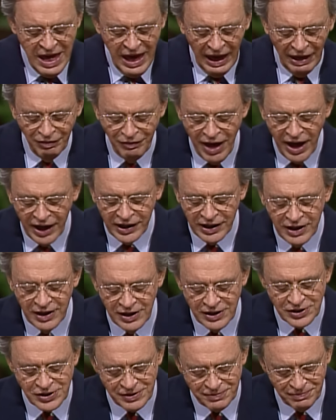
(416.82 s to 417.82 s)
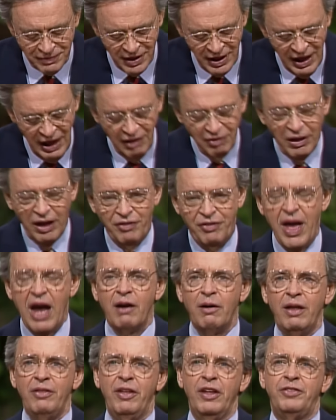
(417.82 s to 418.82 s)
And that is that,
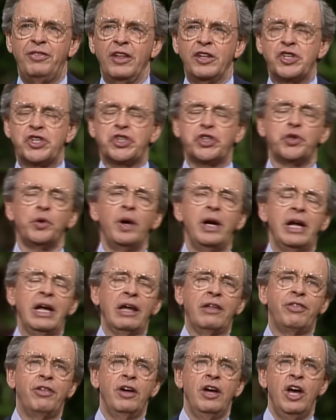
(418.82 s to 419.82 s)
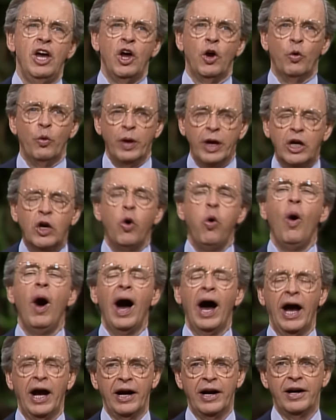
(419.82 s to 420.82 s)
there, that the strength
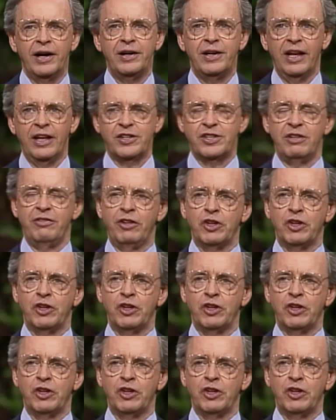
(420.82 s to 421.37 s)
required, listen,